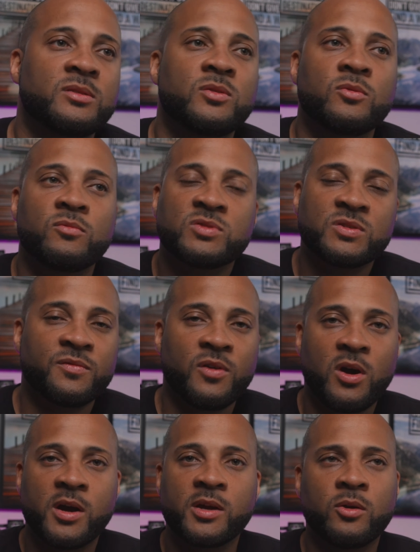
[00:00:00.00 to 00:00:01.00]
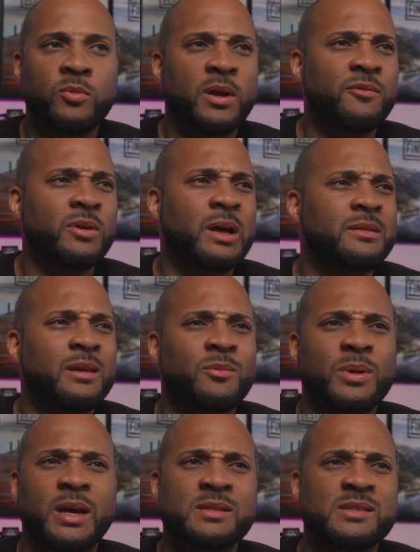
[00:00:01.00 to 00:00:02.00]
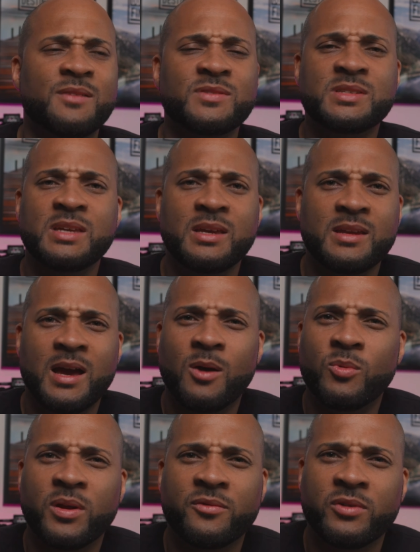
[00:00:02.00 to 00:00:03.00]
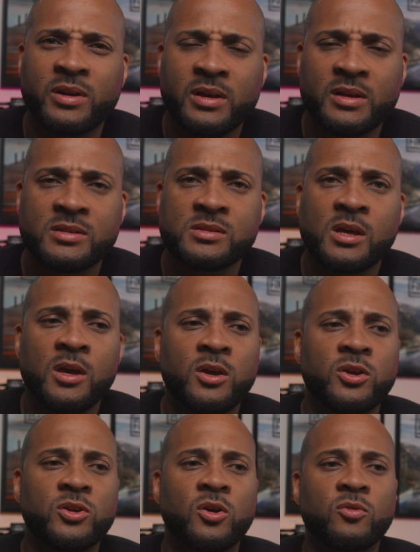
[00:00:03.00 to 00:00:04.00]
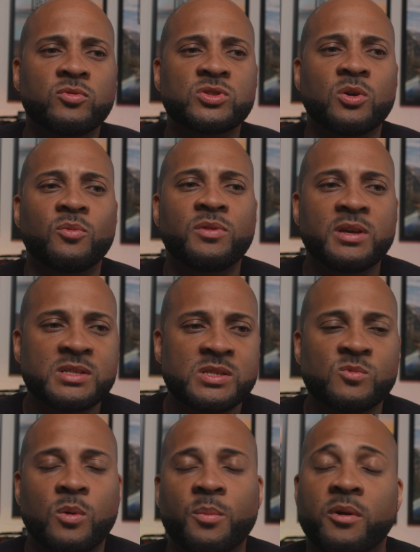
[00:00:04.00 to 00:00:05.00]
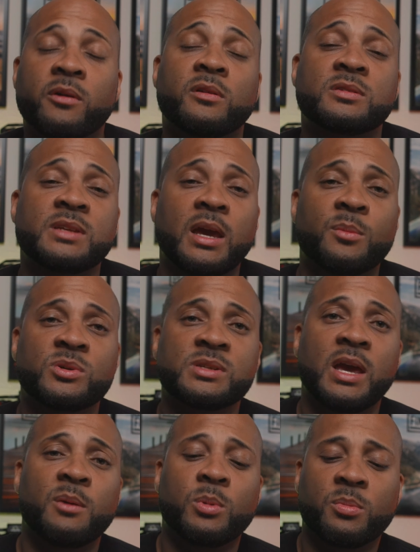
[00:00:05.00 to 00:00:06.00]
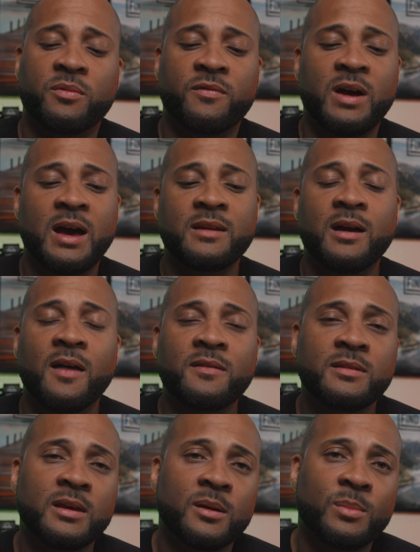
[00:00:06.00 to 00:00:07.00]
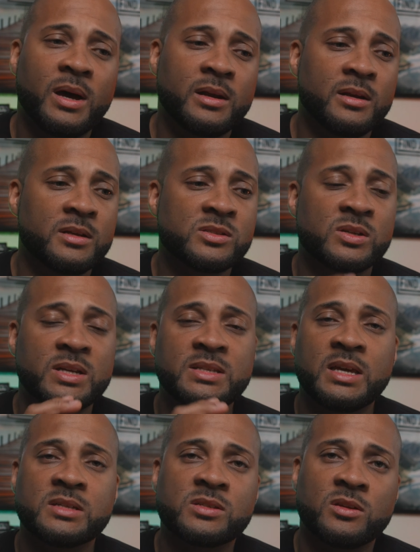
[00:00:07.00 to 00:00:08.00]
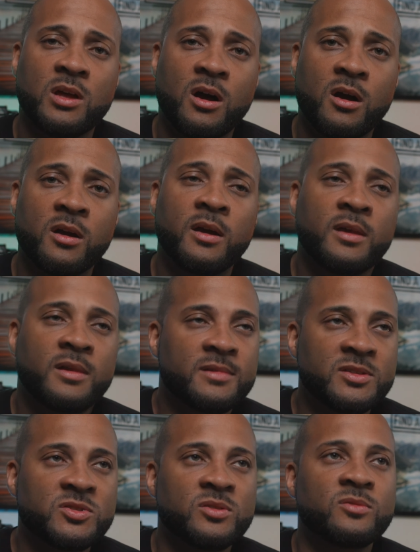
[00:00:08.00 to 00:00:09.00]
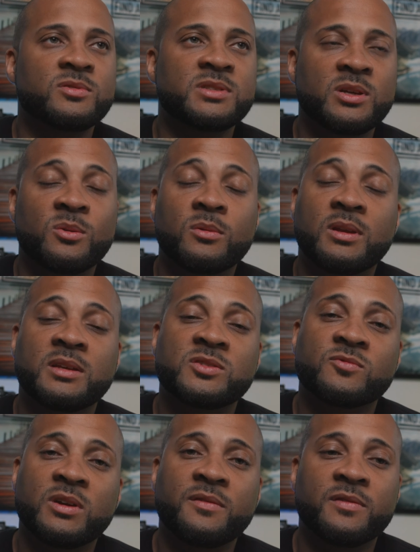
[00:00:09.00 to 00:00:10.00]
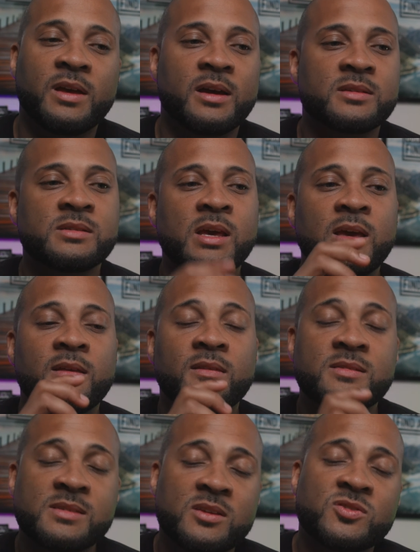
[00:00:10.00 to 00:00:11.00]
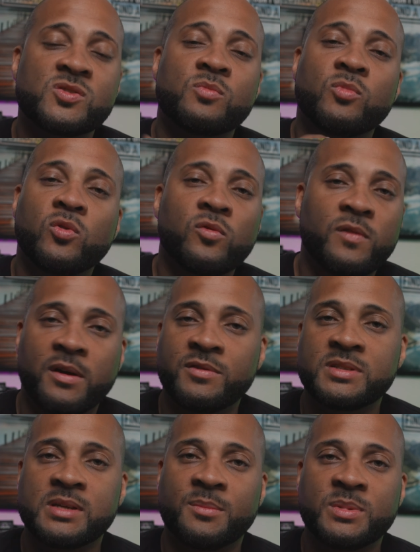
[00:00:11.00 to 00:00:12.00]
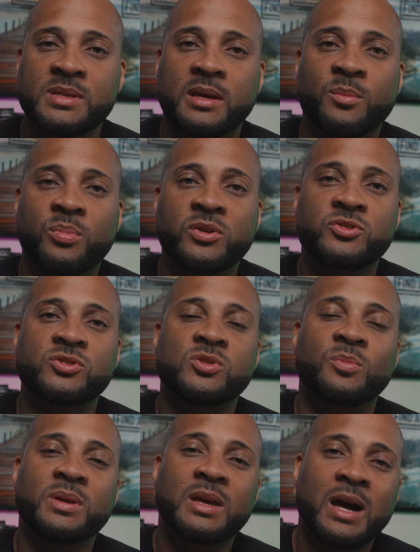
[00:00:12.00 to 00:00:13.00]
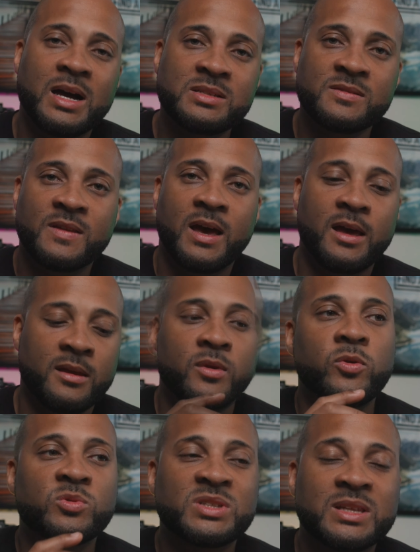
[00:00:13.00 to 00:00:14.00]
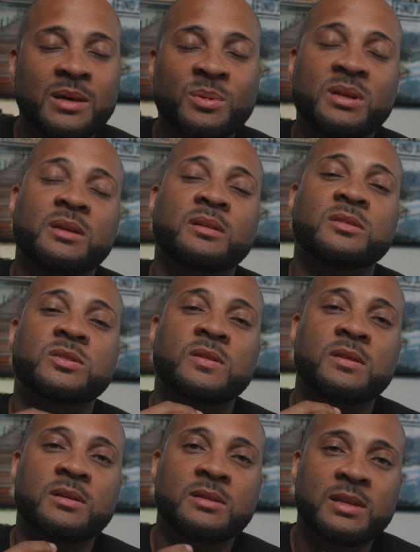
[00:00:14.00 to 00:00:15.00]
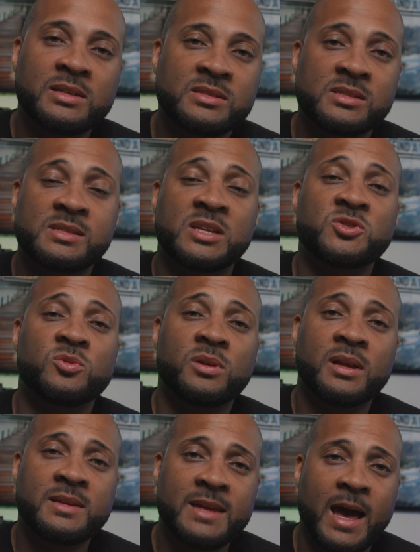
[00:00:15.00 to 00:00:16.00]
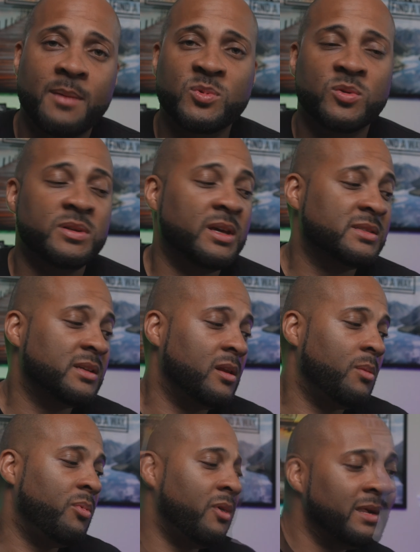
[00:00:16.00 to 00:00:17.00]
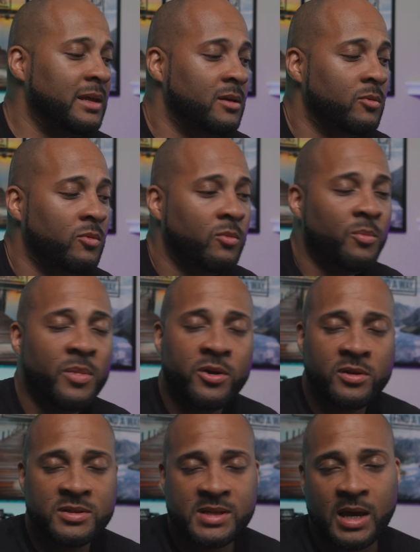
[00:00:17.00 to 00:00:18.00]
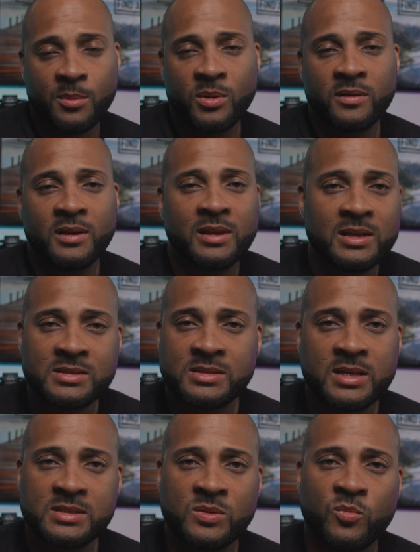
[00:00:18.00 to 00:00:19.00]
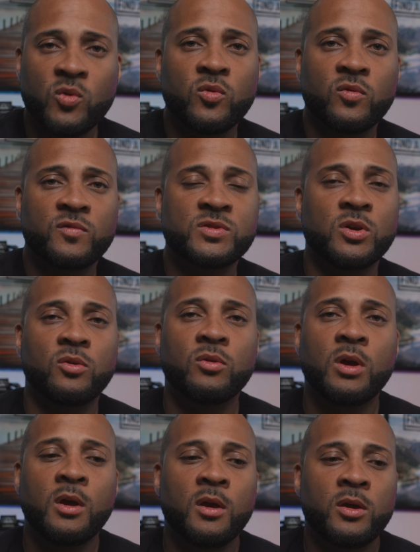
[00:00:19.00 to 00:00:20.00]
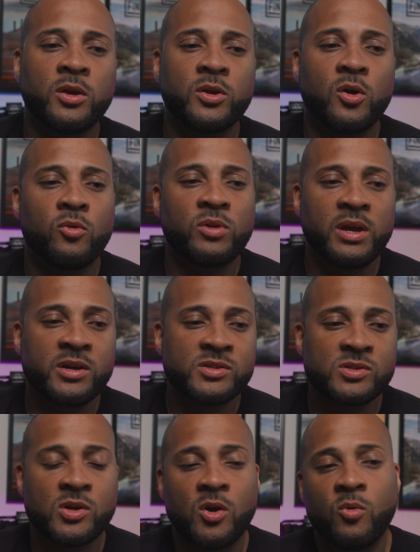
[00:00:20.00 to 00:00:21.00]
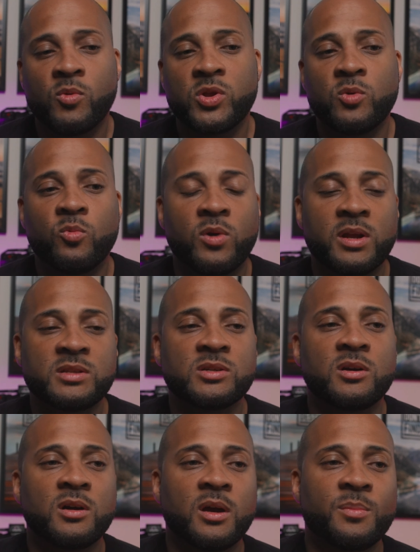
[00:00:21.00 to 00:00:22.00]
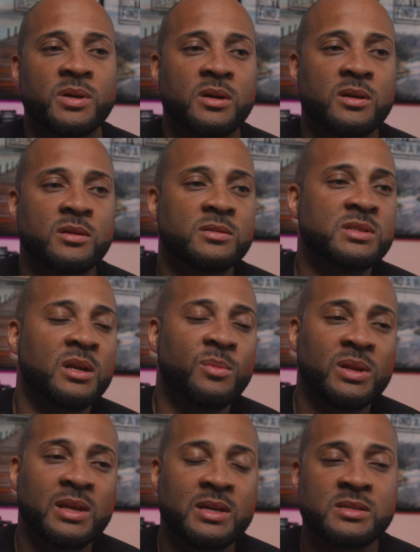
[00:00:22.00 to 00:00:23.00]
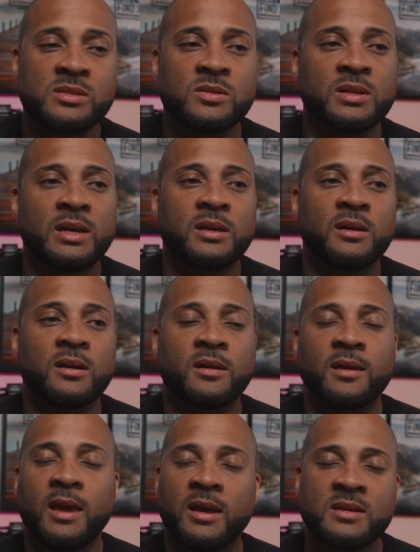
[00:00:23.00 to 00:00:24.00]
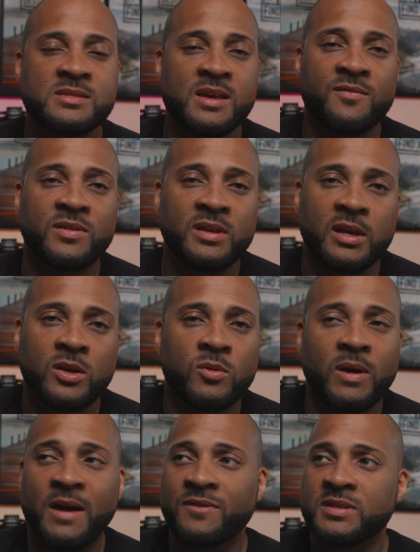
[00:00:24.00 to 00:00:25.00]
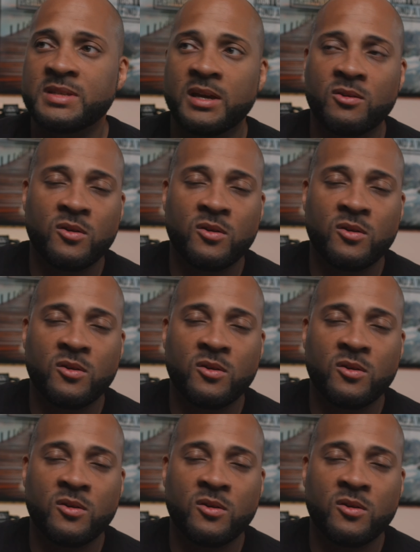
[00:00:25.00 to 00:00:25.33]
the new Safari or whatever. I think we got 17 now, whatever it is. So this is what mirrorless cameras are able to provide. The other thing about it is on a DSLR, digital single lens reflex, the sensor moved every time you take a picture. So because of that, you was limited to the lenses that you can adapt to a DSLR body. Mirrorless camera, the lens doesn't move. So, years ago when you wanted to hook up a cinema lens to like a Canon 7D, you have to take